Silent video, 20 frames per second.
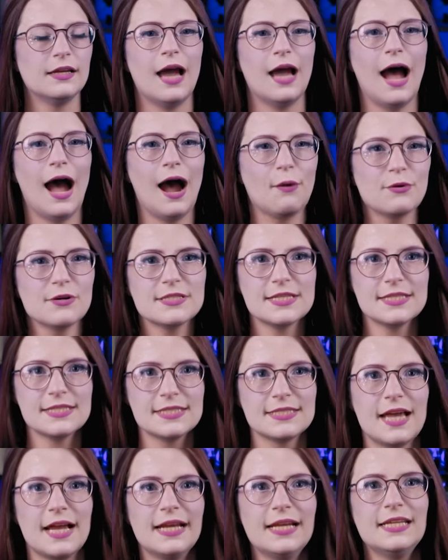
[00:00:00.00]
Our
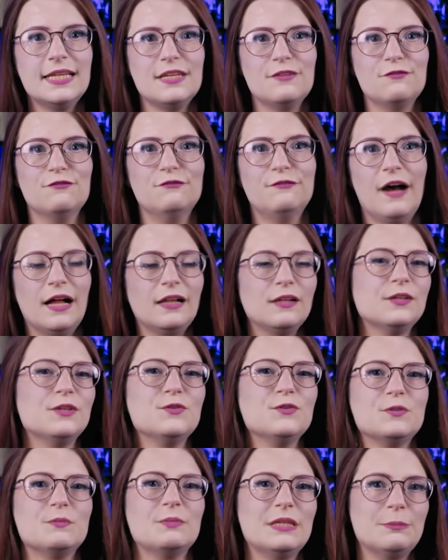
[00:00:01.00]
society
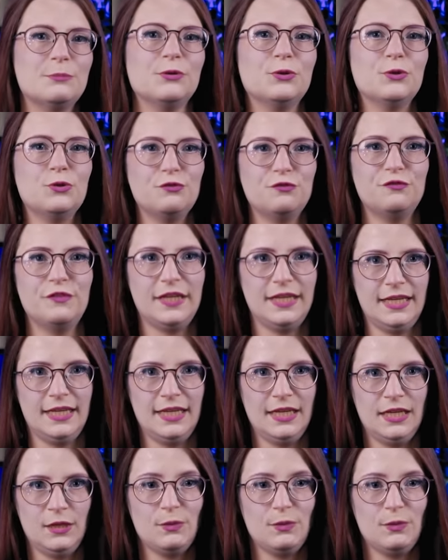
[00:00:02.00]
values people who fit in.